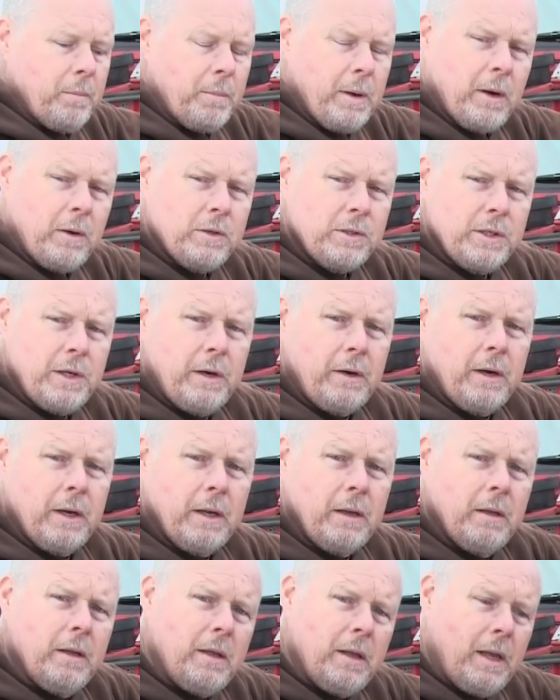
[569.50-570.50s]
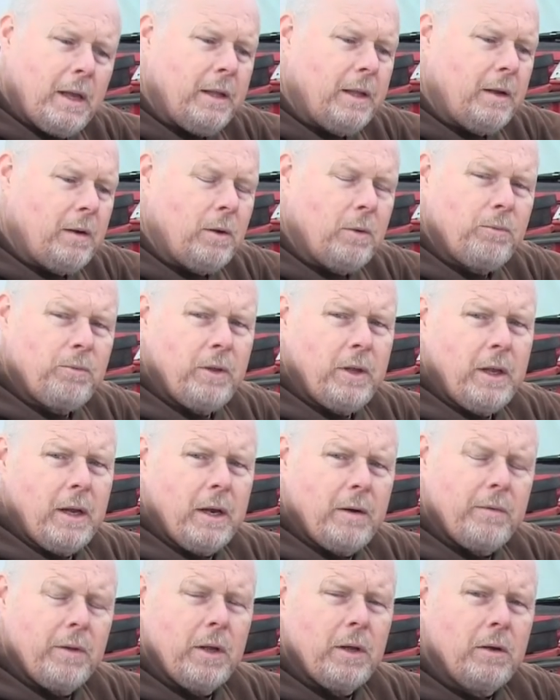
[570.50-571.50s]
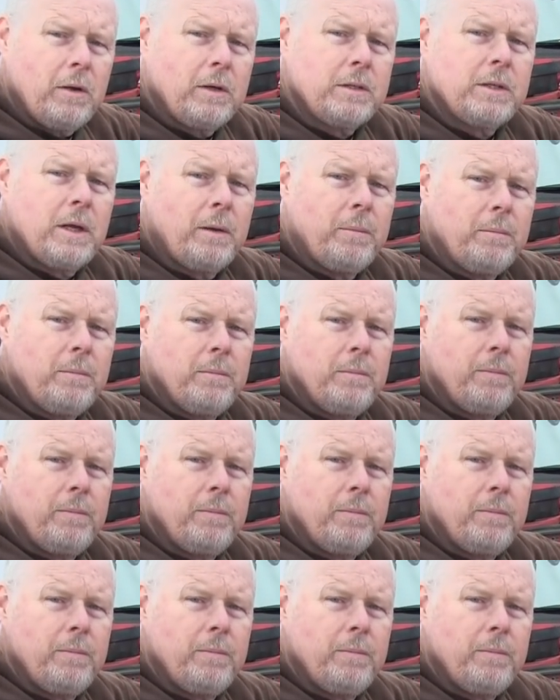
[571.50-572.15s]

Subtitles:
power steering, and then hopefully everything hooks up.